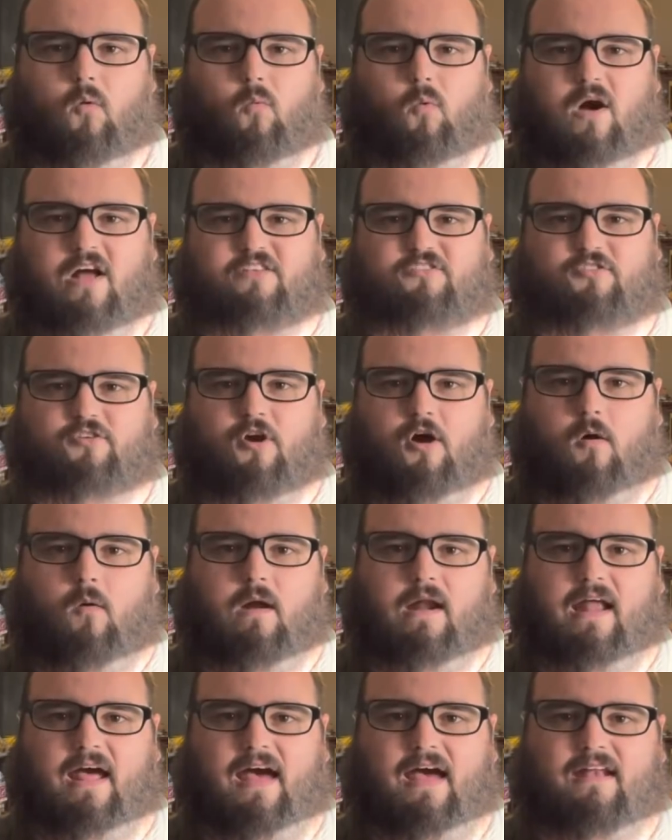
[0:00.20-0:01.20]
What's
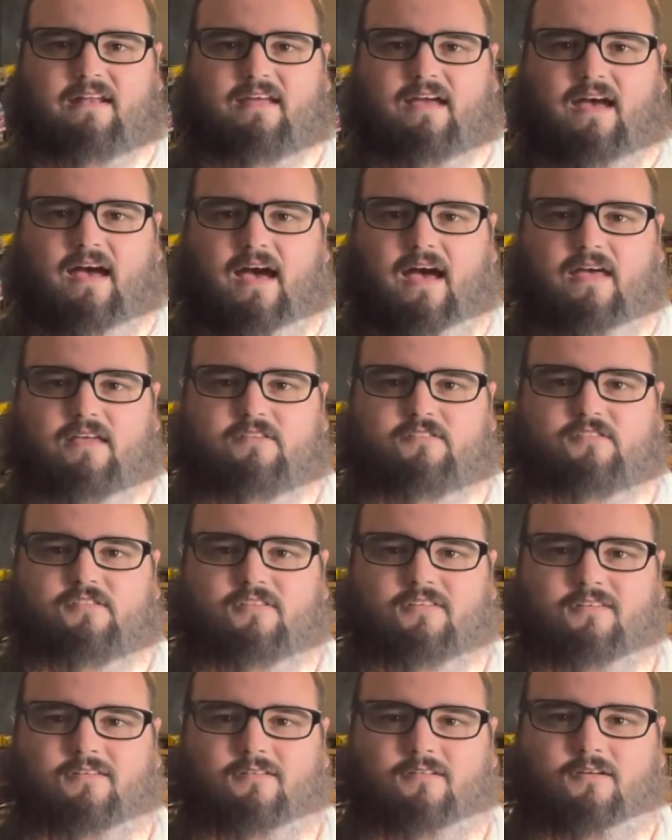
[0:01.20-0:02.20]
going on,
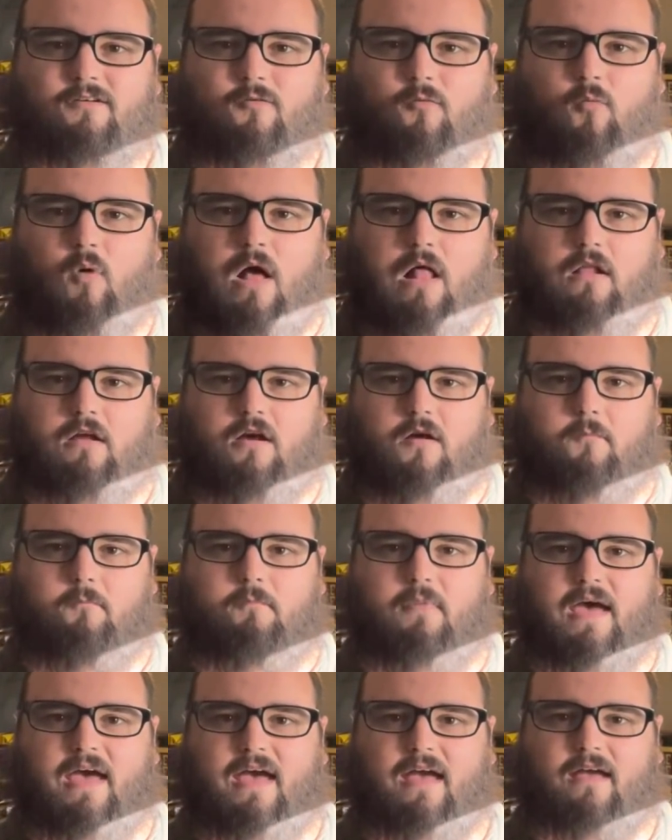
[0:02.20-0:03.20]
guys? Welcome
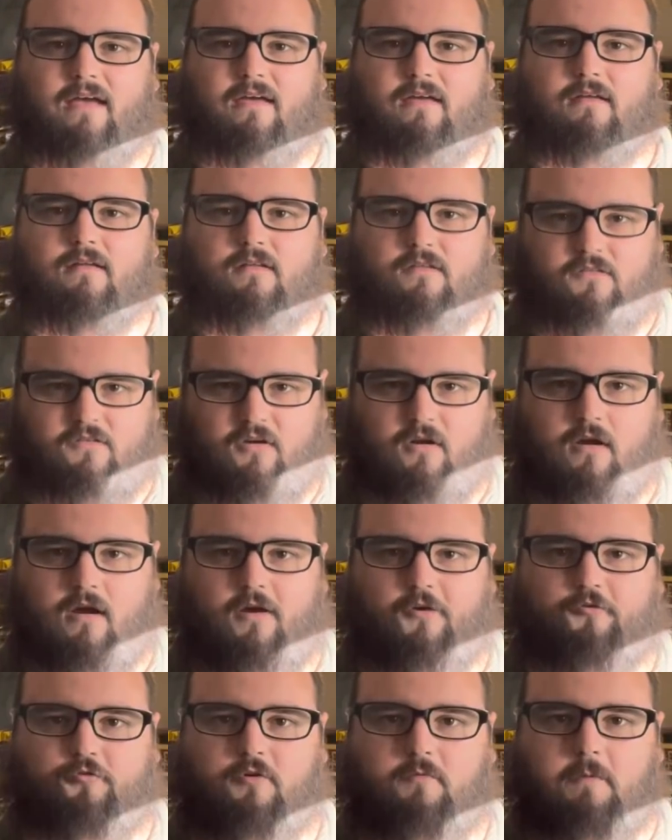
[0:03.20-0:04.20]
back to
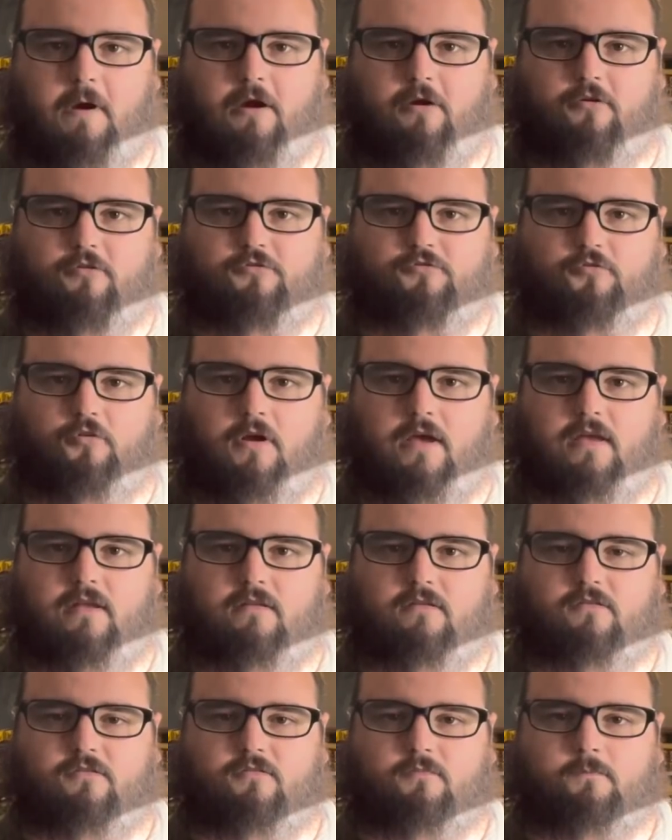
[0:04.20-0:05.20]
Country Bunkers
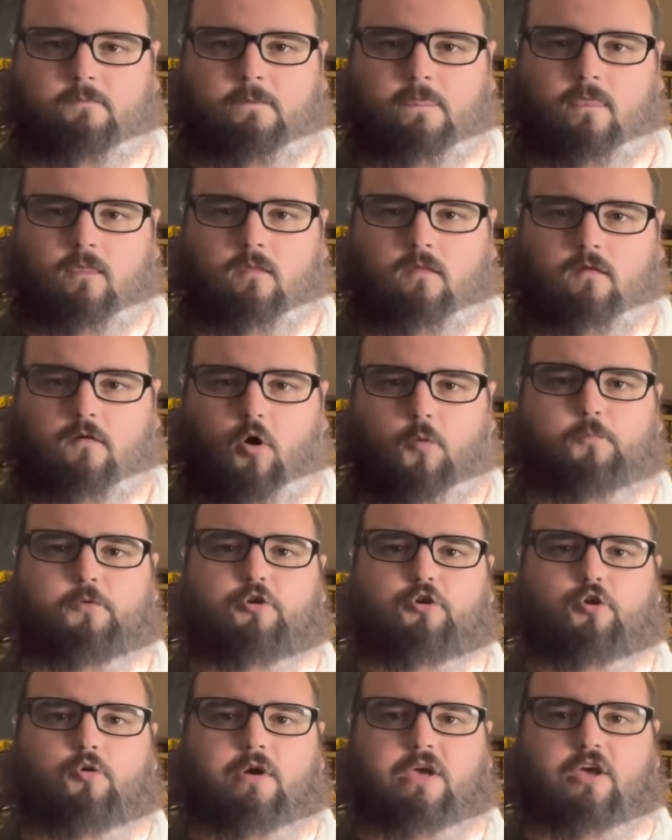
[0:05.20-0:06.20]
Trains. Hope
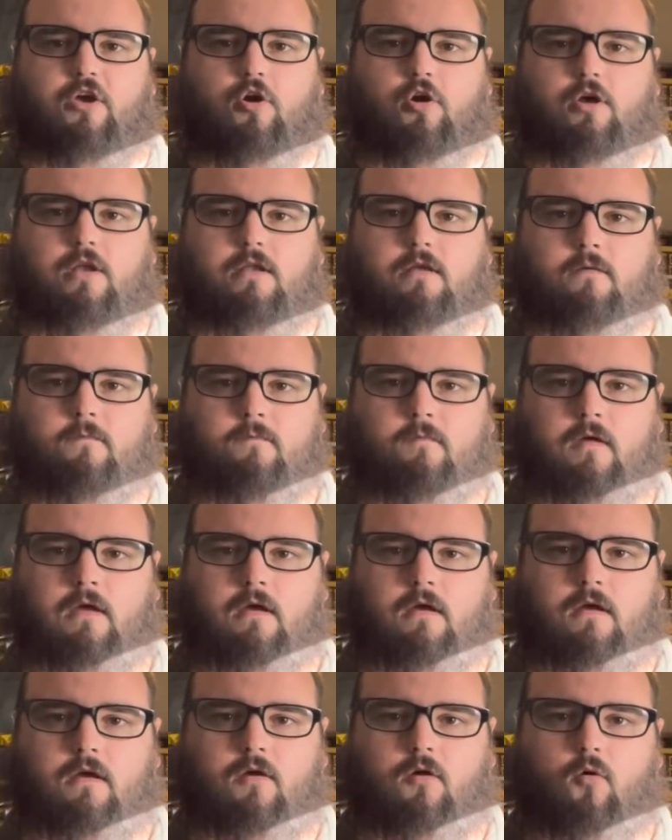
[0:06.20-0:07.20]
you're doing good.
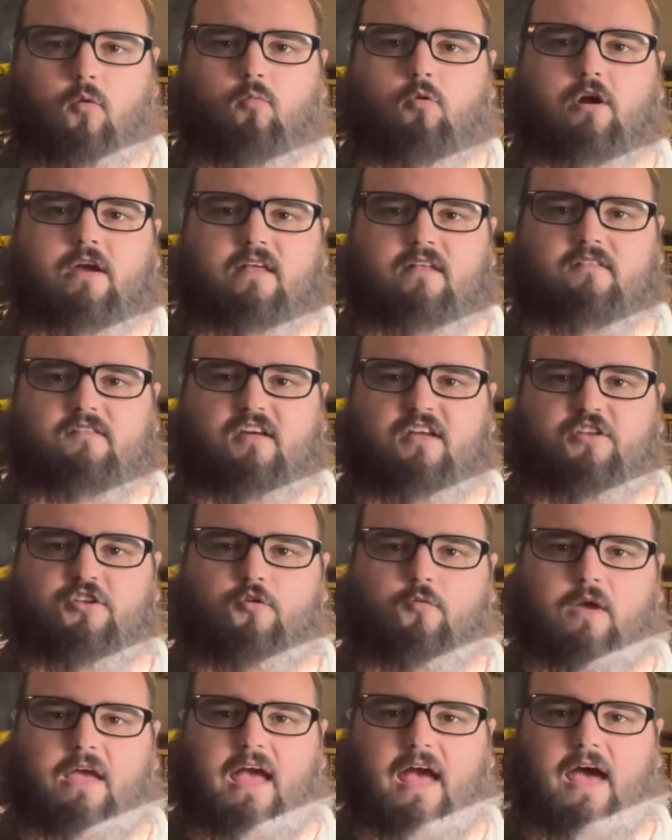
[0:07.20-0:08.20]
We're
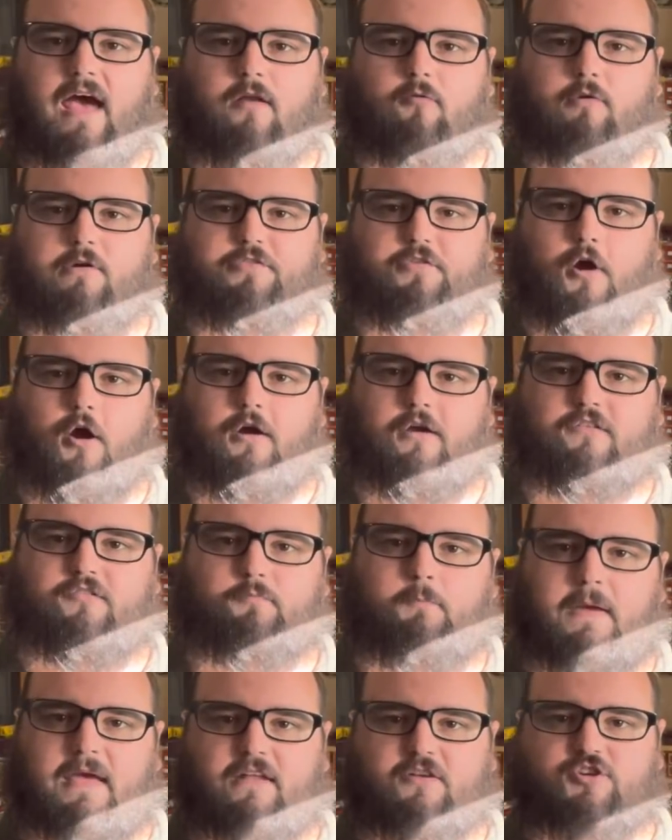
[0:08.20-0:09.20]
continuing on with our
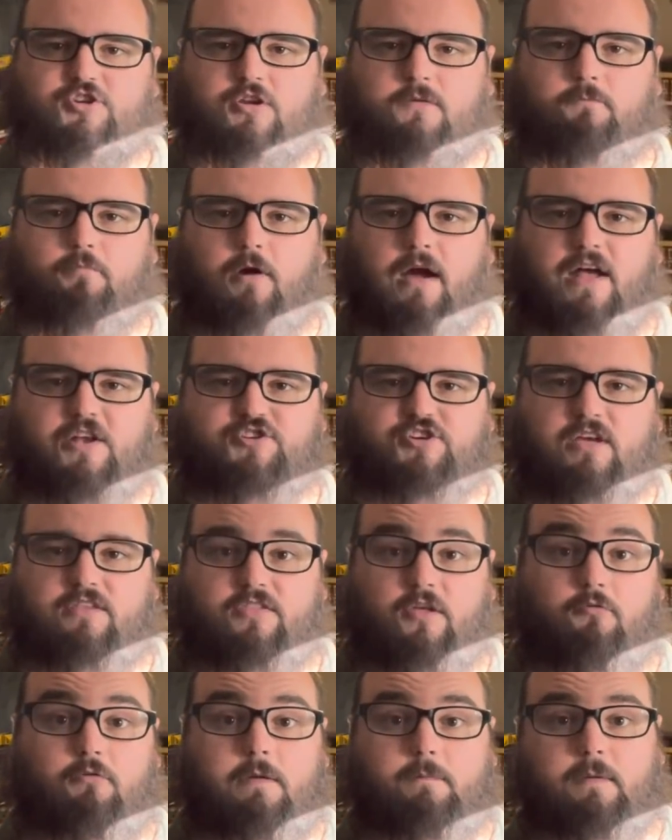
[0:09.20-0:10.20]
expansion project
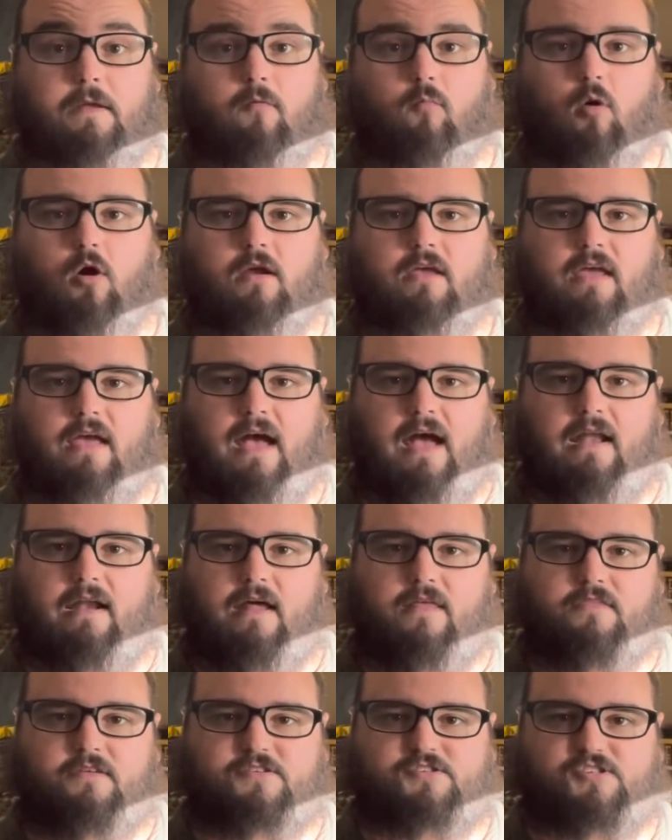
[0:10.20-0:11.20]
that we've been working
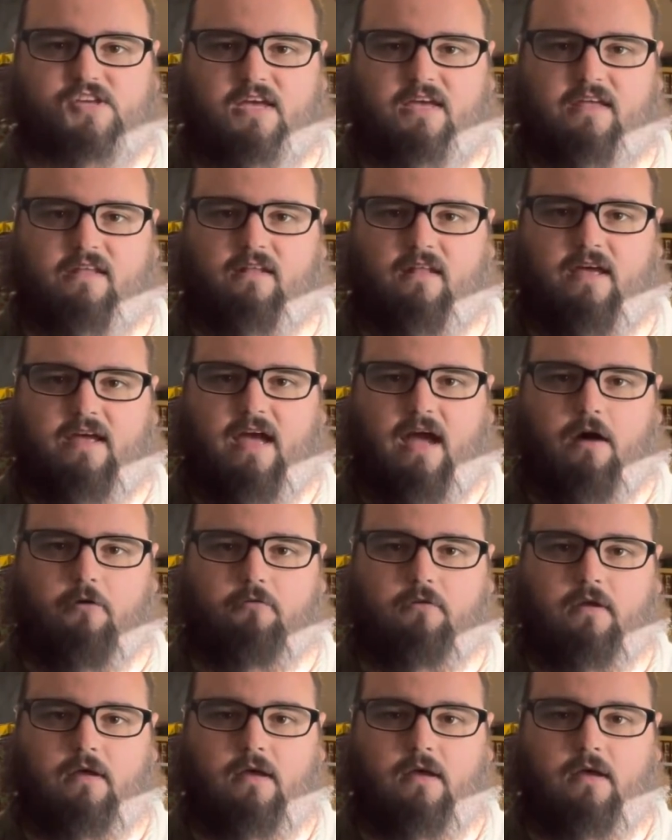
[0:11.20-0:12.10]
on the second layout,